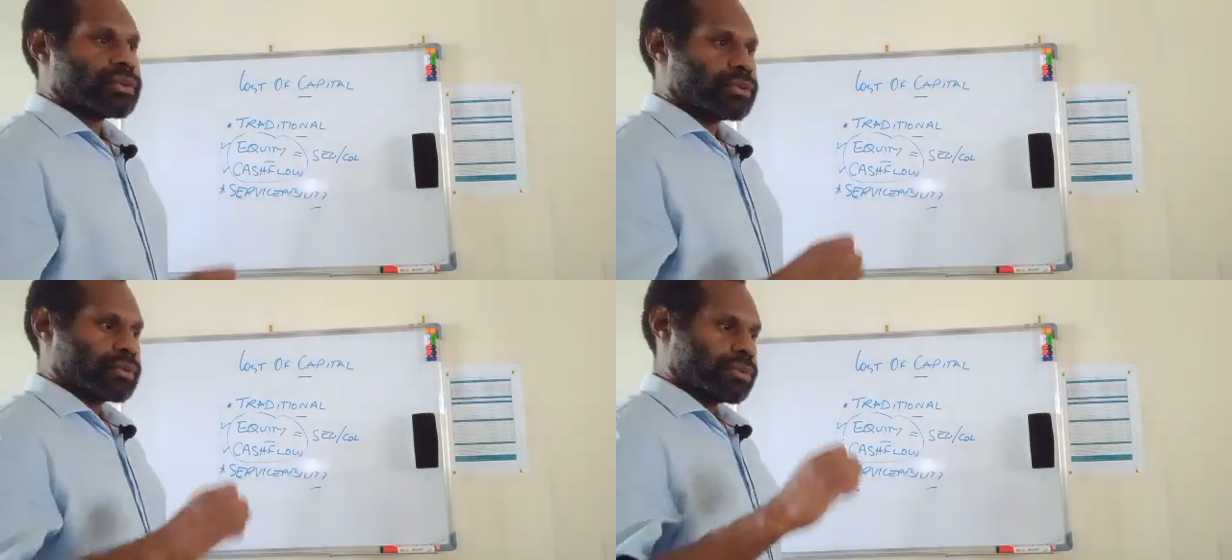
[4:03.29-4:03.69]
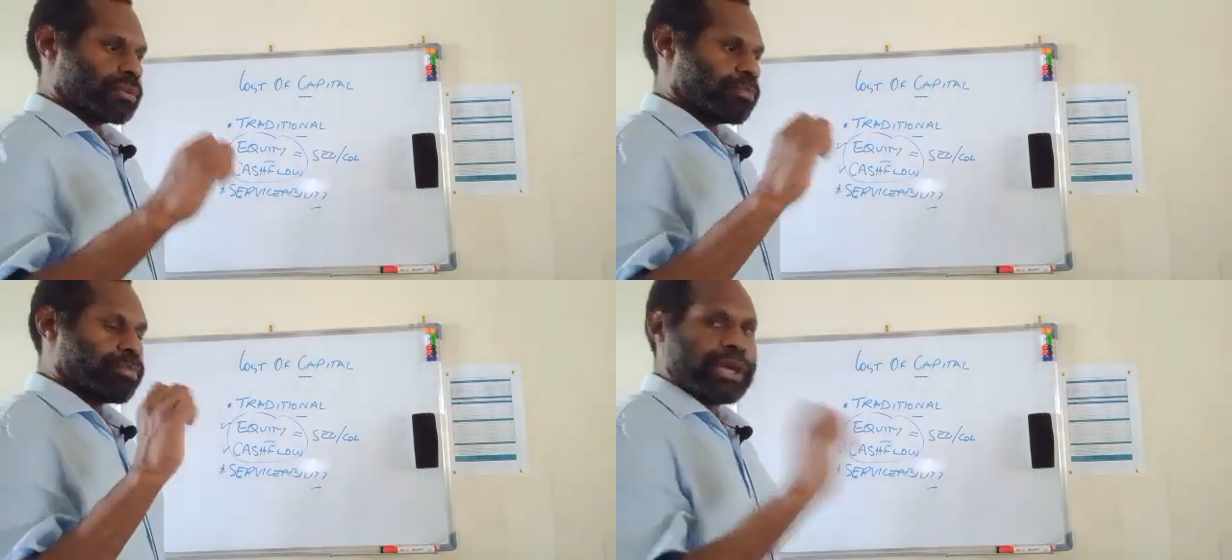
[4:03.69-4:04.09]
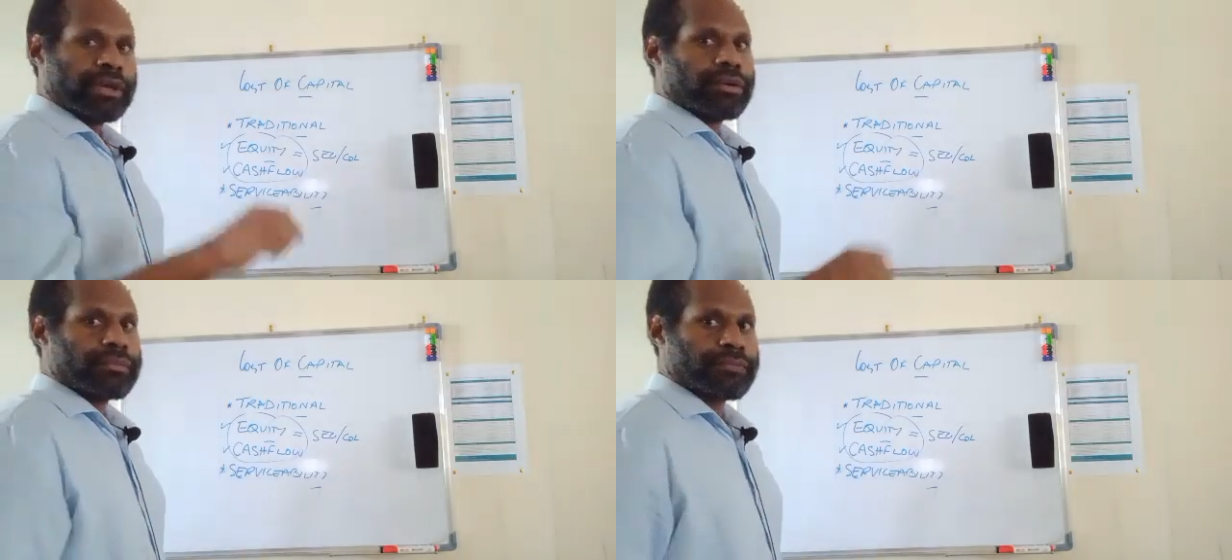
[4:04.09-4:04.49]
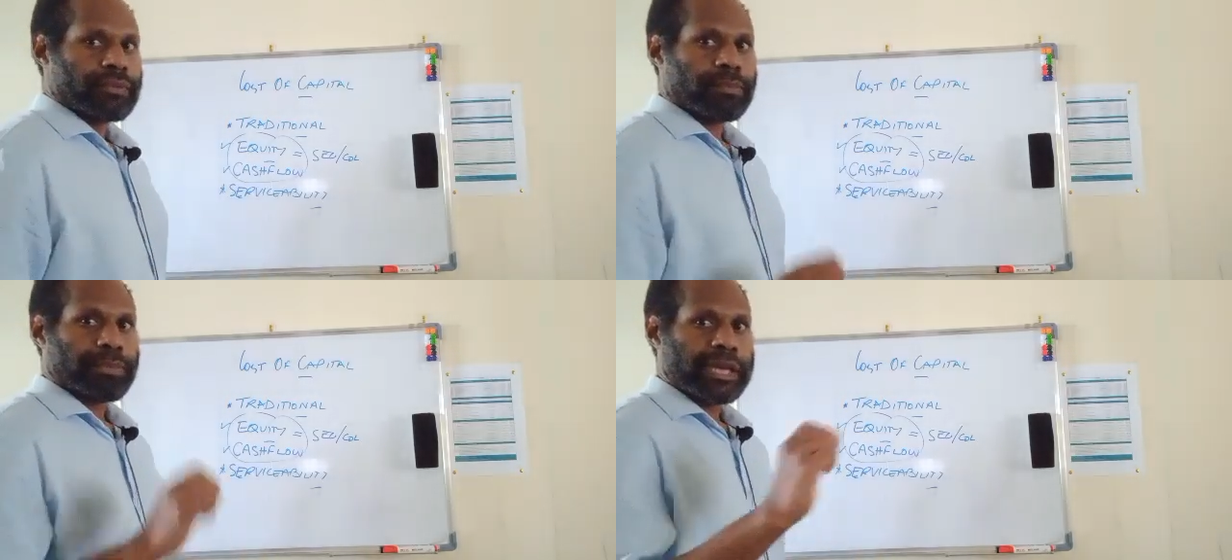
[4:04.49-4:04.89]
to pay off
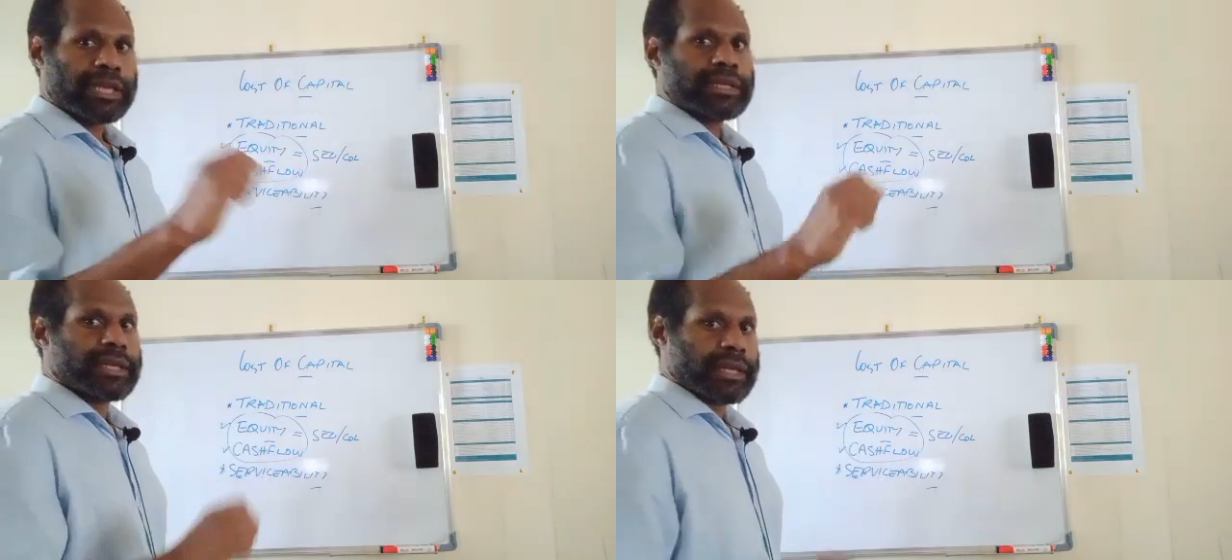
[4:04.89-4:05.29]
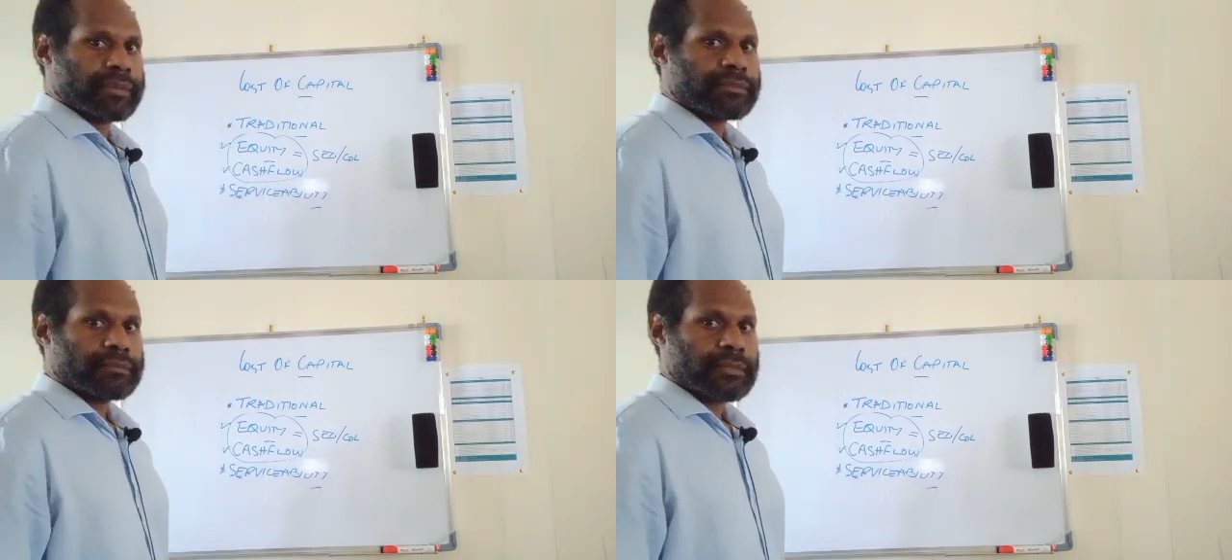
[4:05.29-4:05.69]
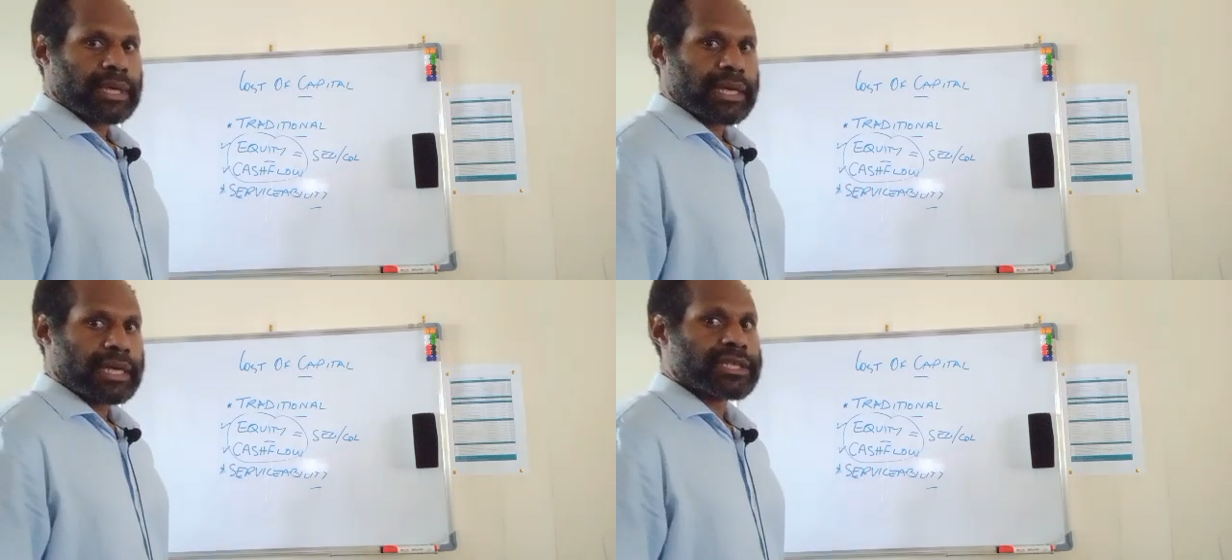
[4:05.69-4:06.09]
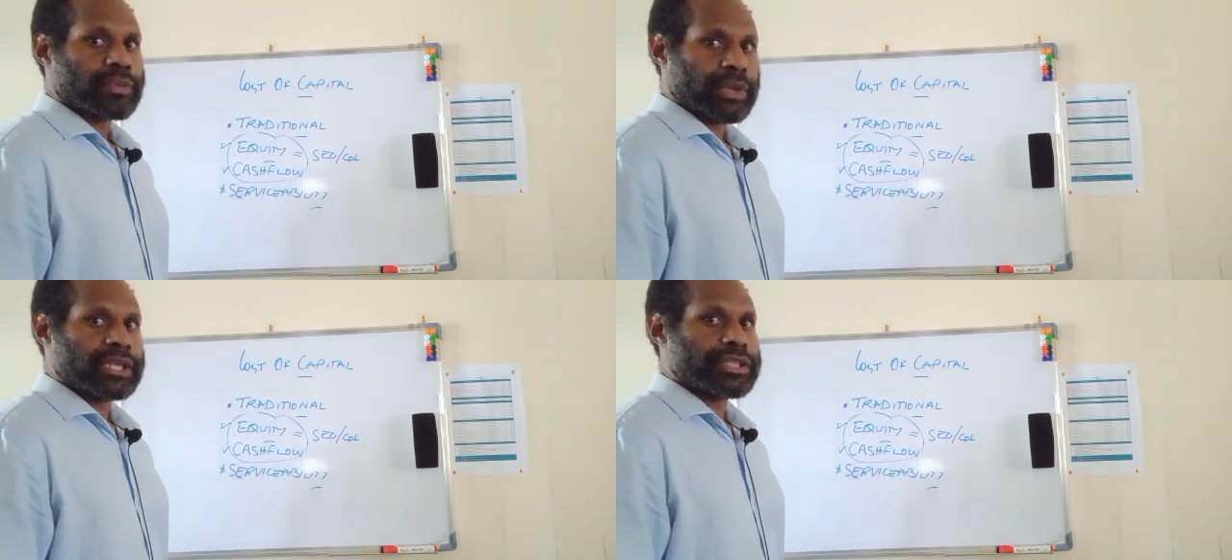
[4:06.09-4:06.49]
or pay the debt as and
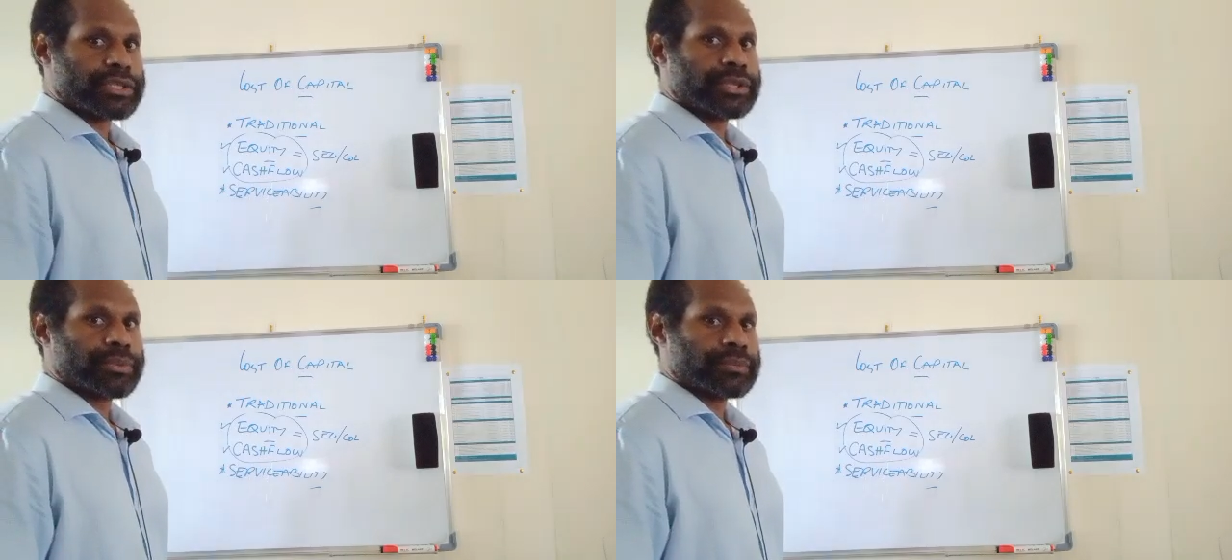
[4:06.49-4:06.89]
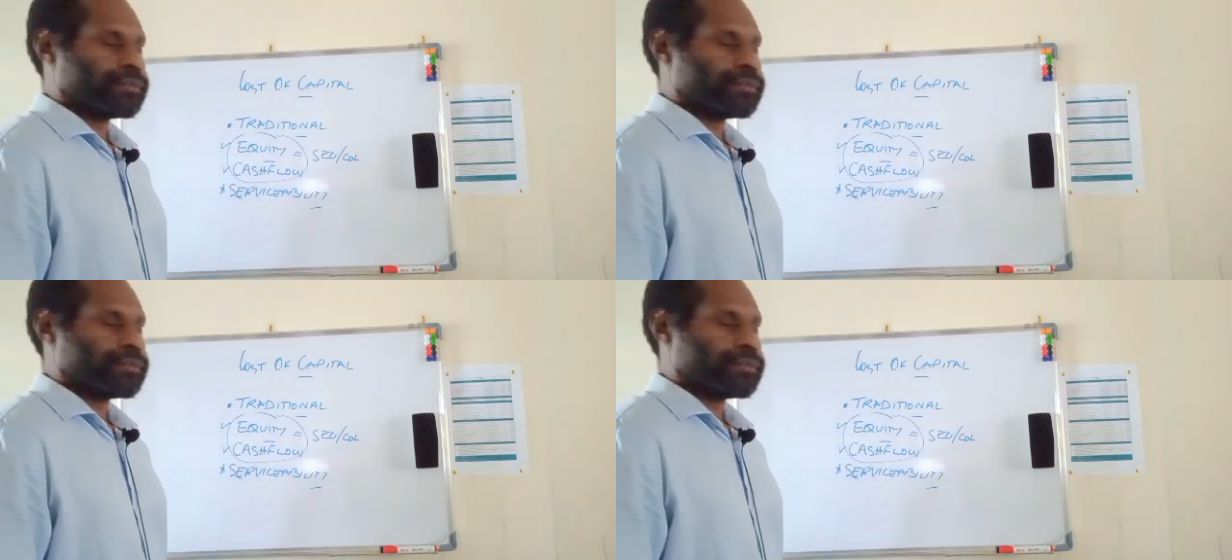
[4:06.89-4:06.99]
when it's due.